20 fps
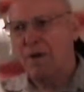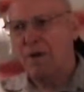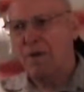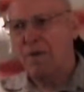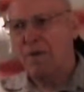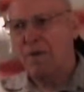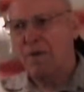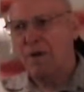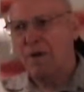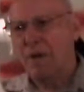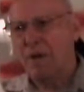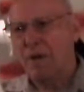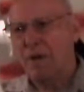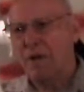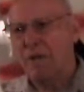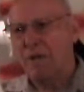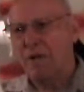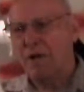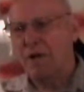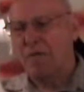Okay.
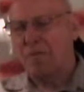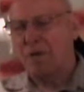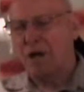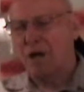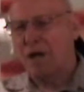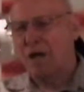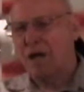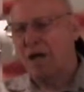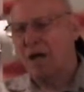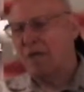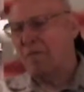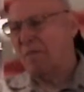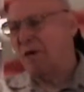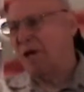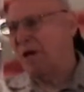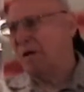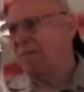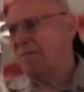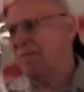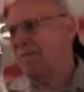But it may not have
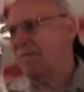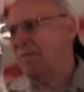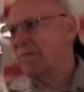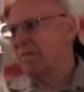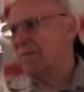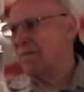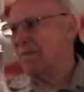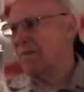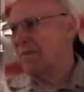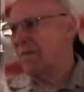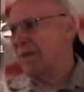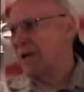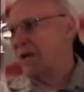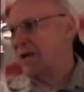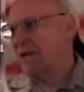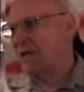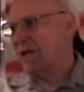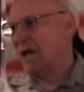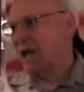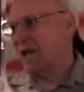been
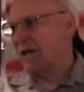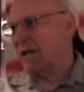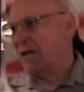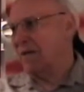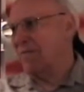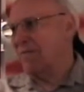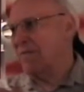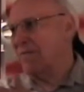exactly